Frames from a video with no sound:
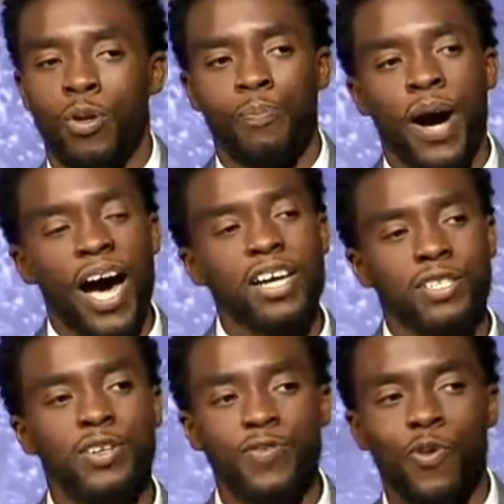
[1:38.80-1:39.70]
When
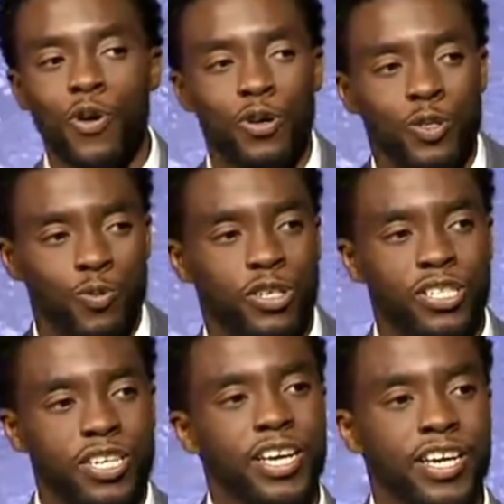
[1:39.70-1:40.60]
positive words were
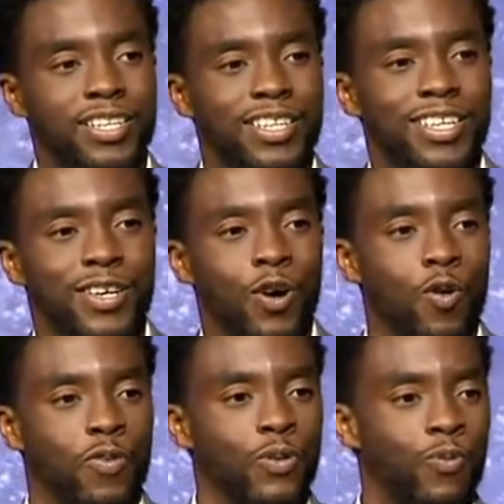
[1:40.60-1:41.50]
said
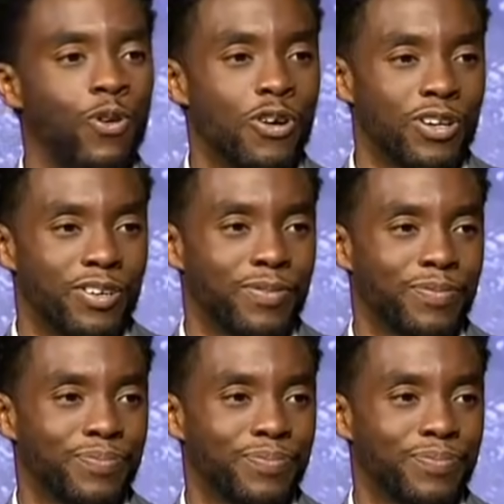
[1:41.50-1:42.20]
over the water,